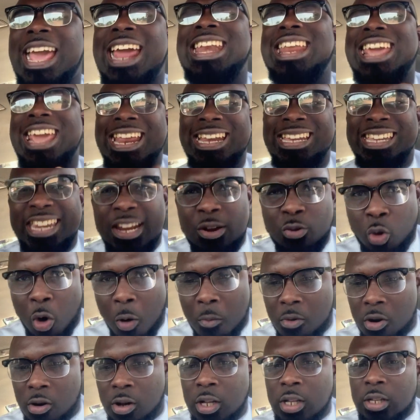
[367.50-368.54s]
any edin
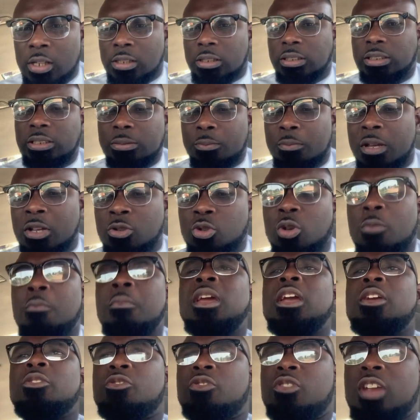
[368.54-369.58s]
come into me so
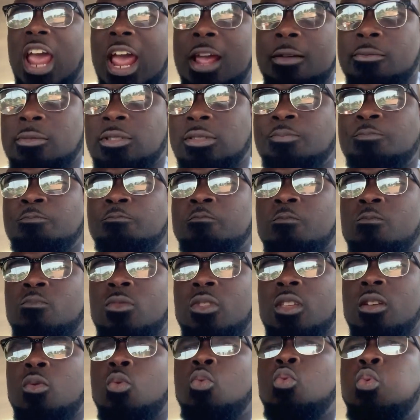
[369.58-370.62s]
me share
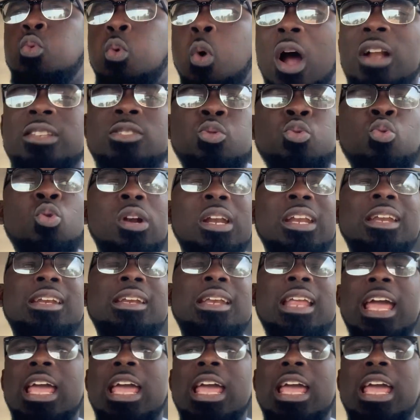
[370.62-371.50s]
what will